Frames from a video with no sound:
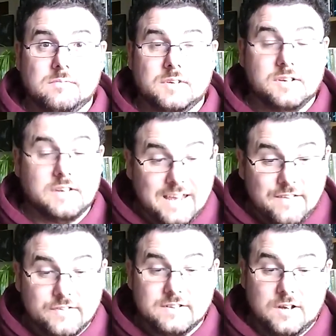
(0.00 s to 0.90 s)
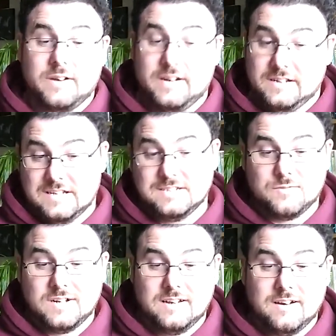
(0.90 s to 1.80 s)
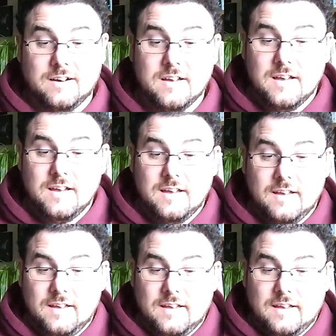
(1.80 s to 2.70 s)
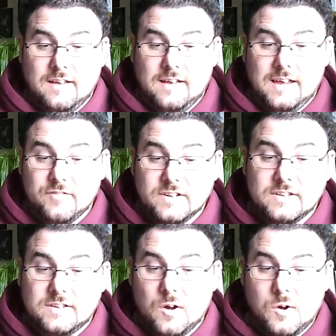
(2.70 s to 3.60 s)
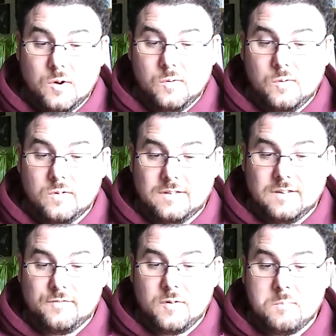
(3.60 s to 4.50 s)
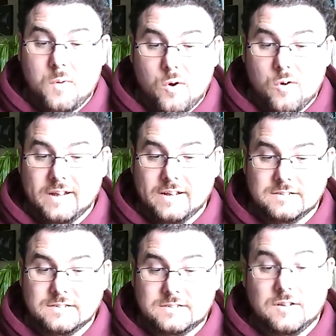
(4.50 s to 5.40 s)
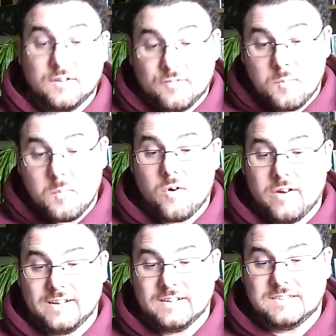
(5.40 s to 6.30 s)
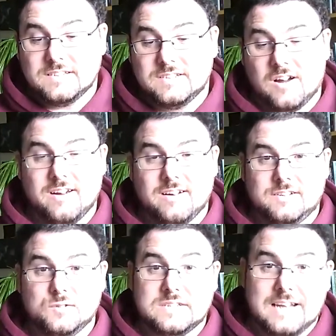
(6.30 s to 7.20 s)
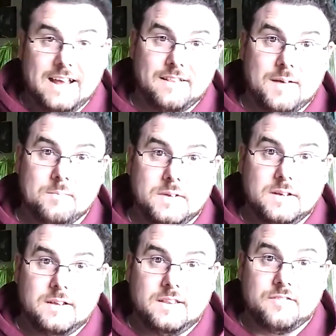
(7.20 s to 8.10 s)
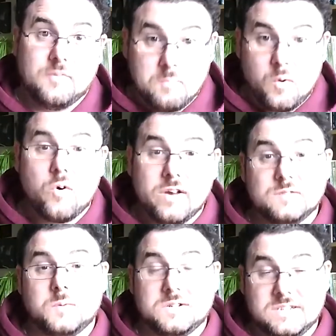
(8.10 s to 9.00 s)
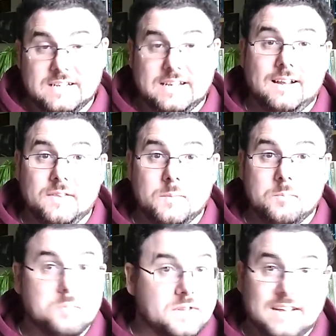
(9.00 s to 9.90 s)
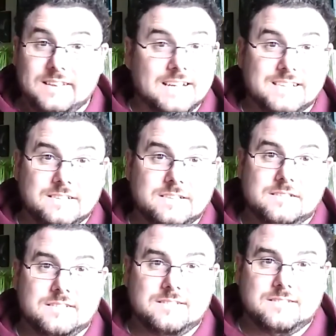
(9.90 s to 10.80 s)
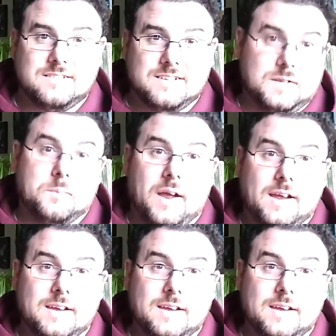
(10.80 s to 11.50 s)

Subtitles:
them. Even though, and it says it right there, even though the Fomorians desired to slay them, the Fomorians wanted to kill them, but they didn't kill them back.